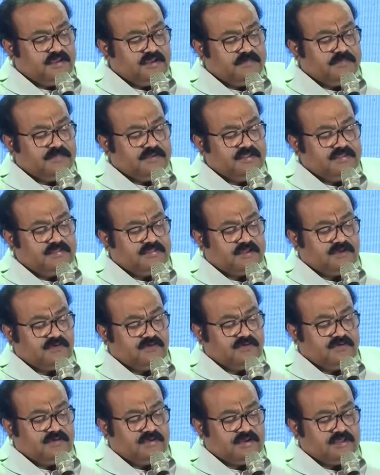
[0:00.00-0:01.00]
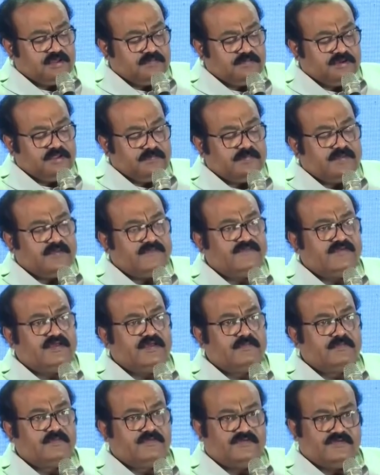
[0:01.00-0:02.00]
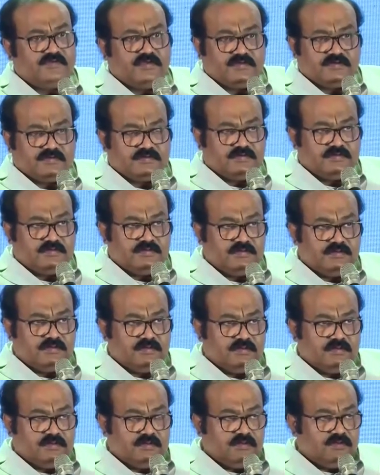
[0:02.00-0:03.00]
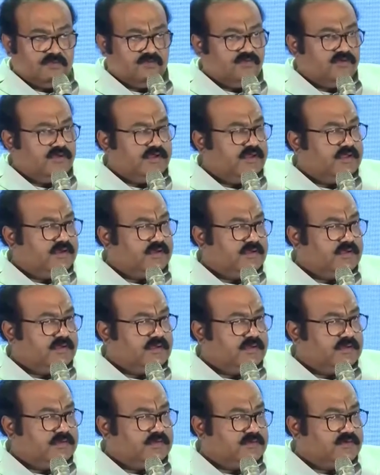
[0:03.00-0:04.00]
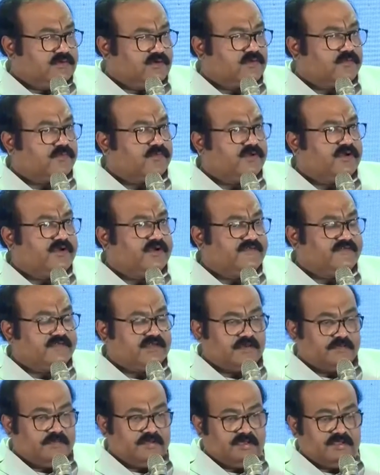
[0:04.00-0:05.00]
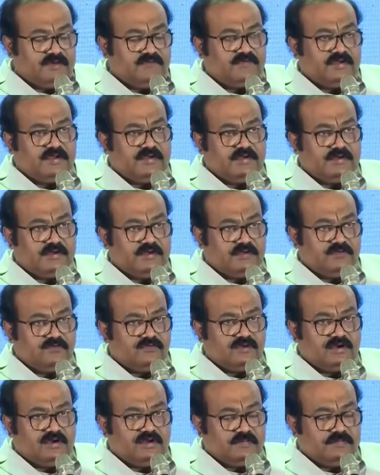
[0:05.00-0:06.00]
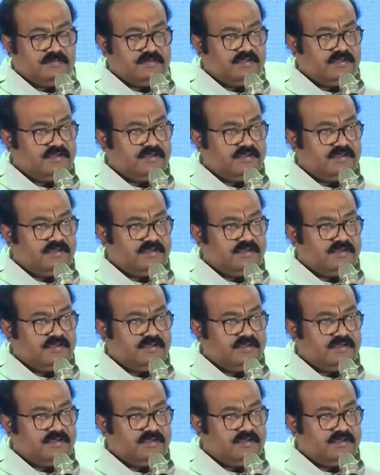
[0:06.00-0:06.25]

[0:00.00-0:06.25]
Apni Dharohar Apni Pehchan project where uh, corporates are being invited to adopt a